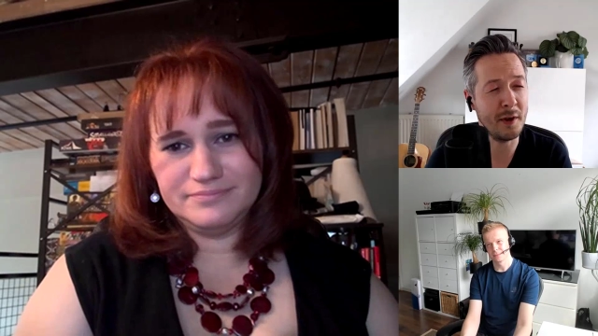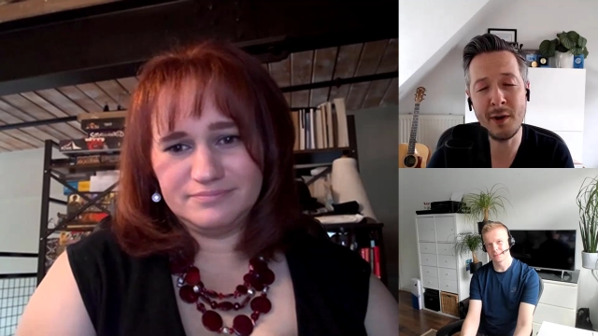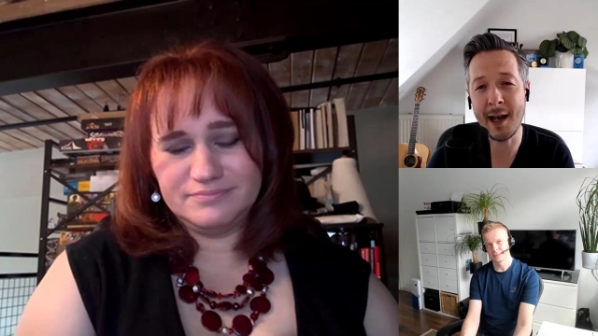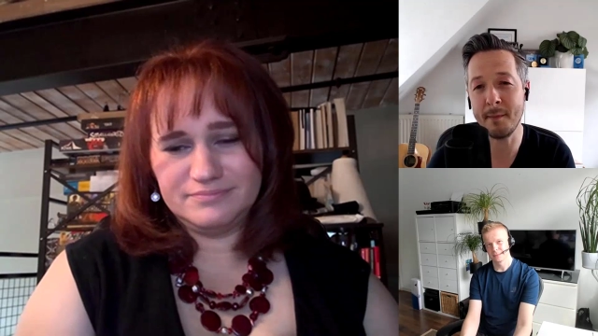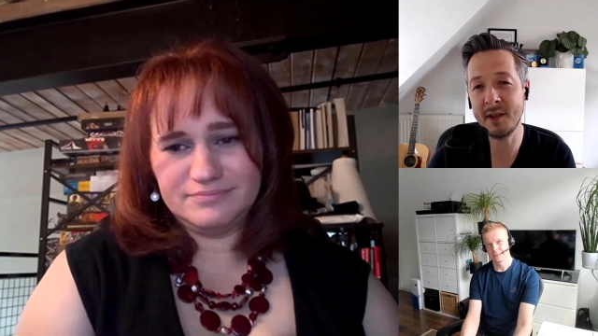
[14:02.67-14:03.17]

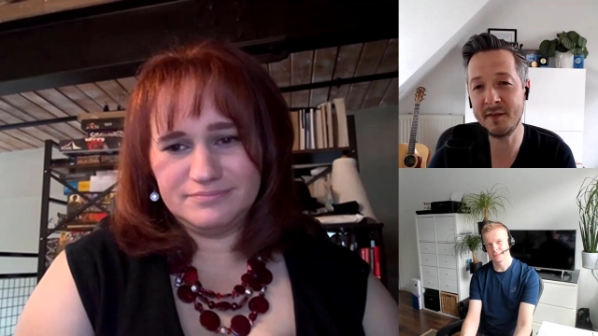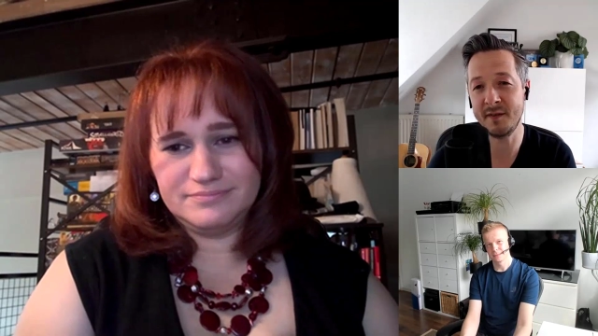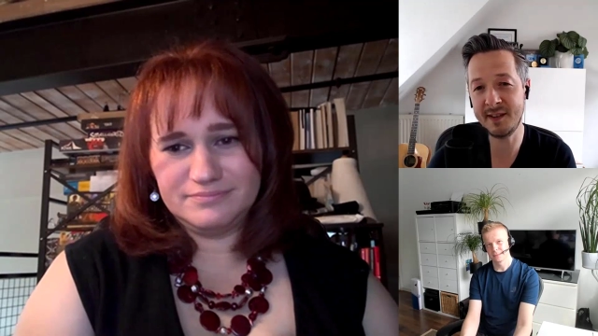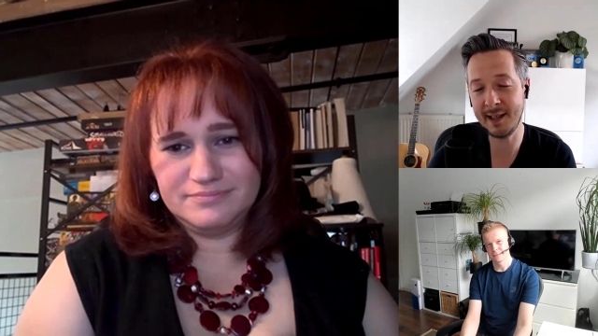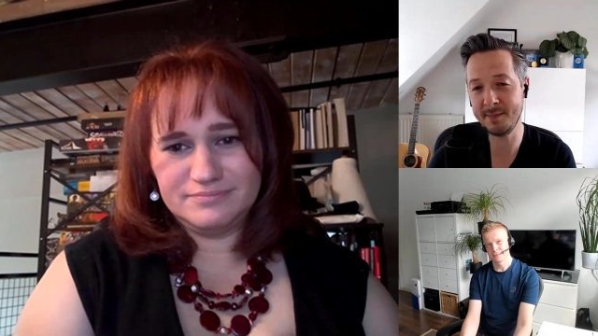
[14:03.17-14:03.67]

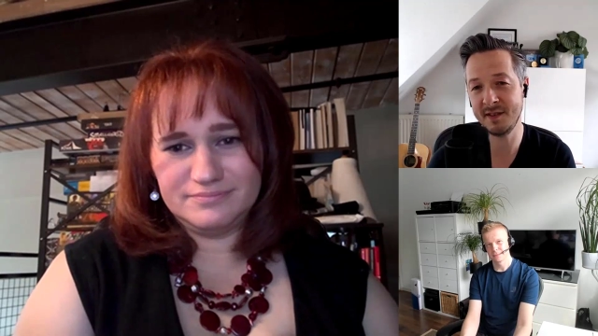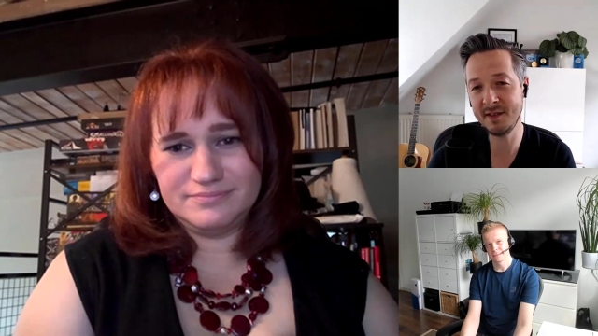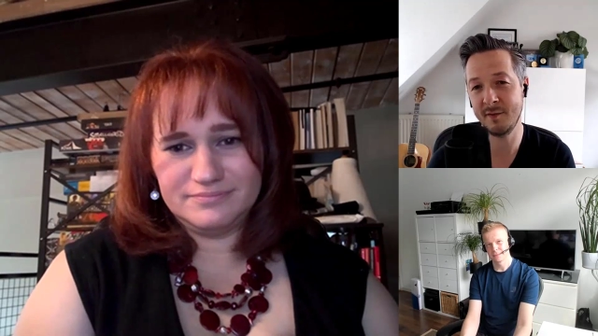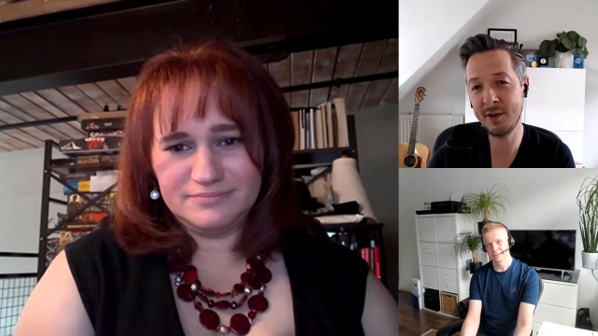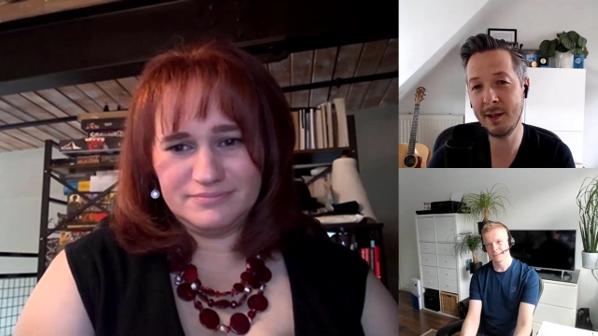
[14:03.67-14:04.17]
Speaker 1: preemptive
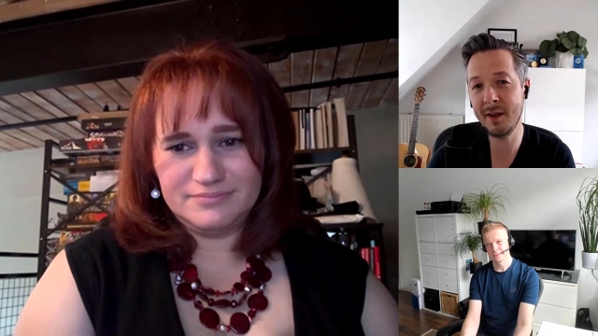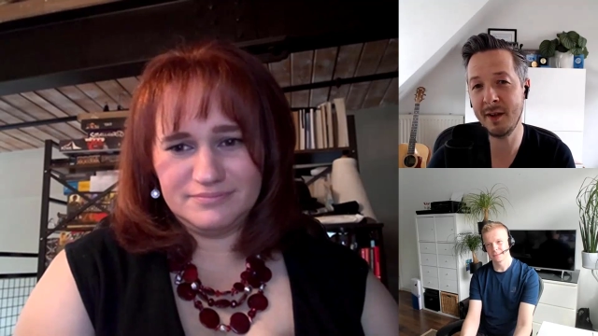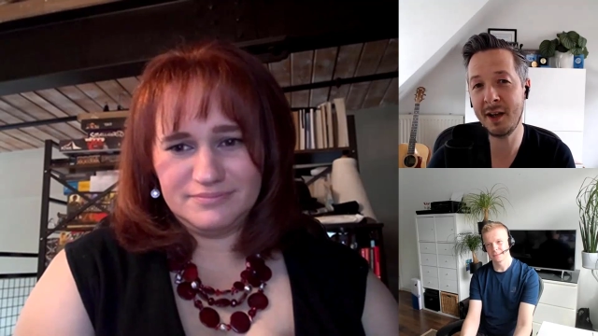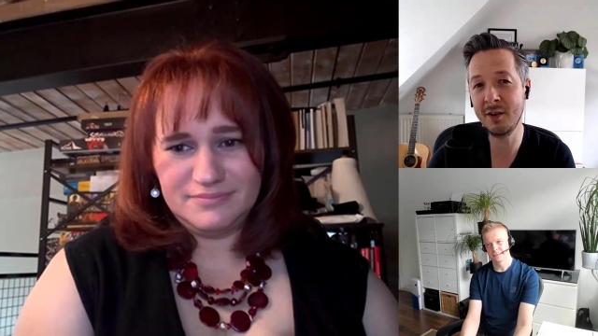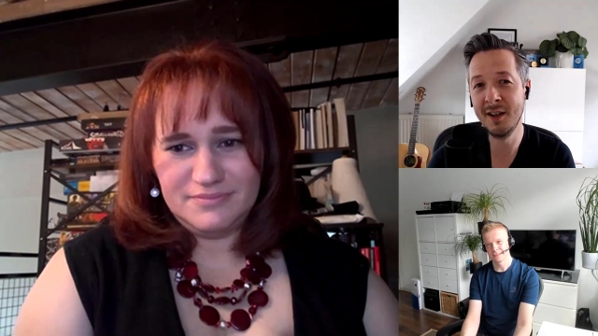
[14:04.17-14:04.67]
tips for them
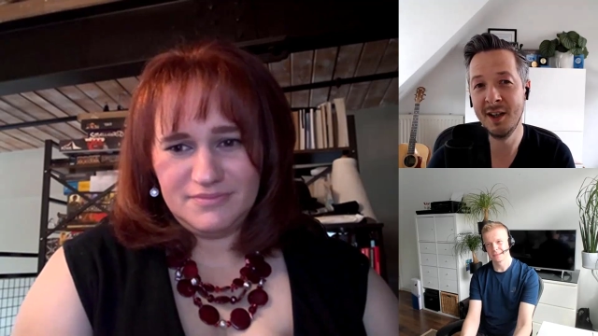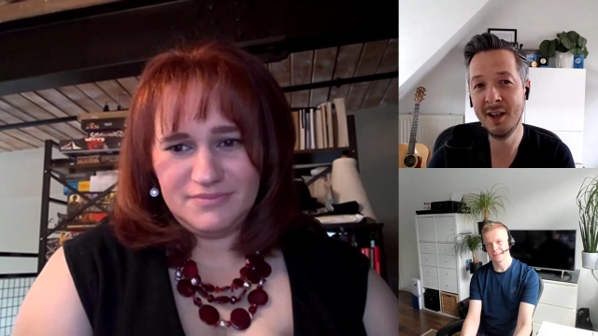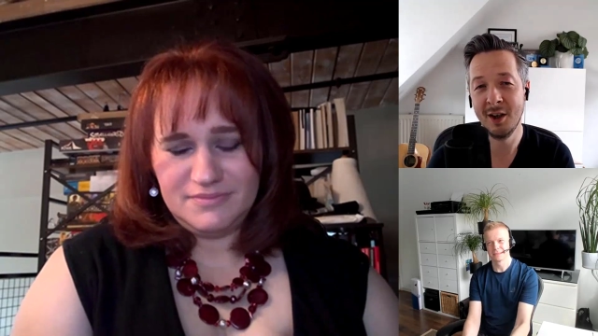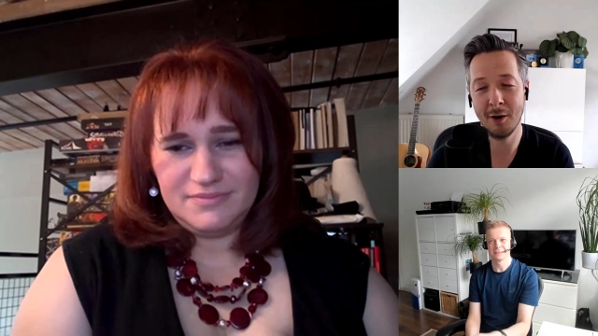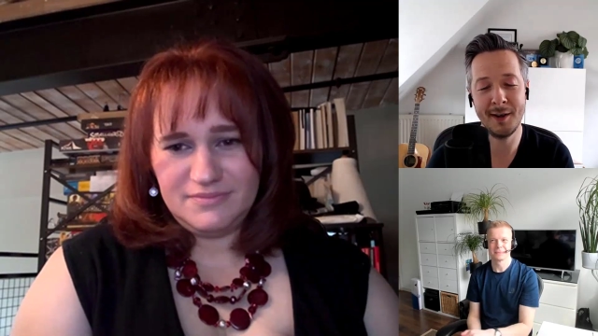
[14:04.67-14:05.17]
that they could
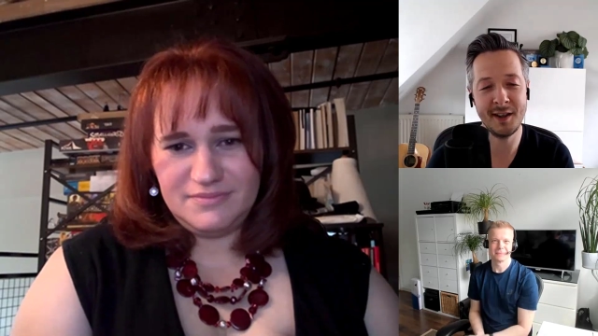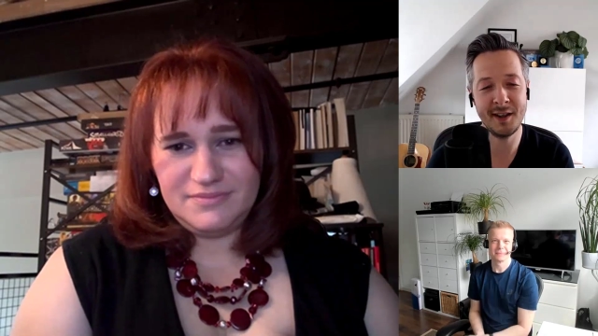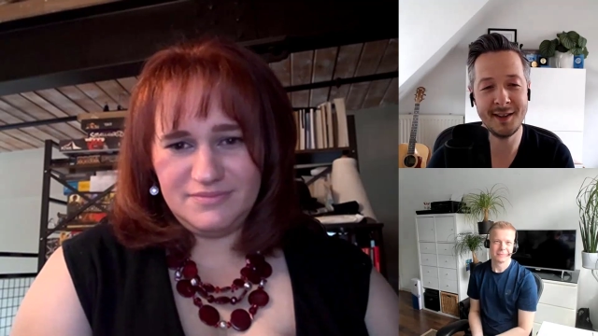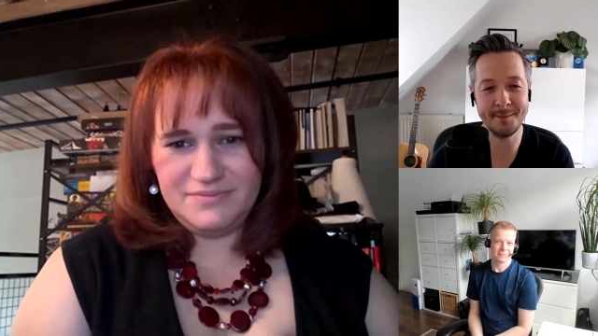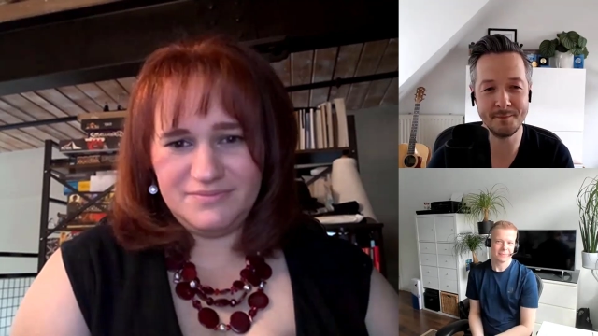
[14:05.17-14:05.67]

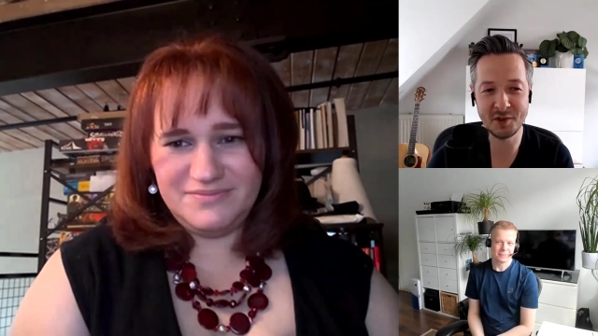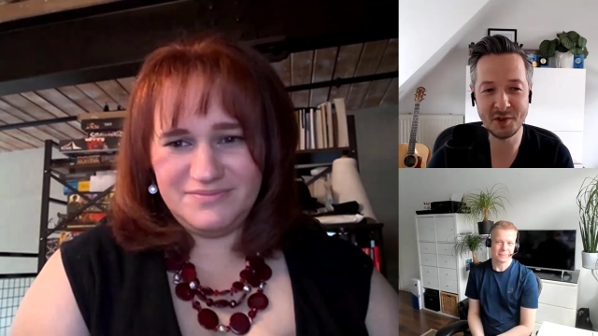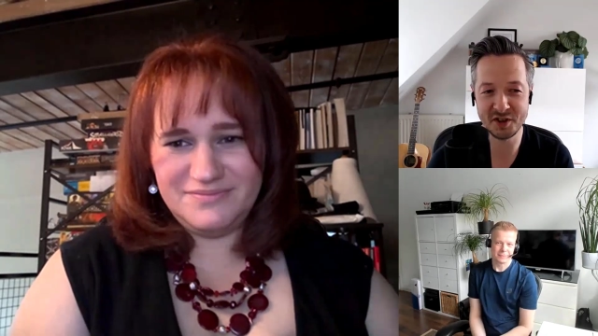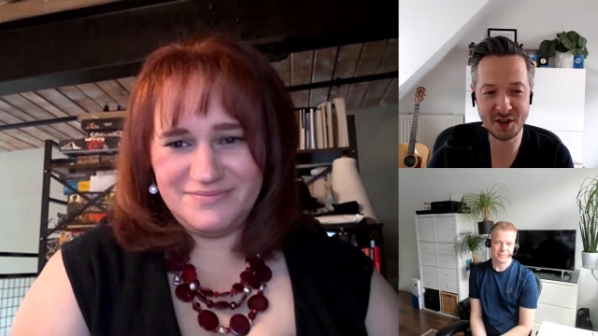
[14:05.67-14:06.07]
already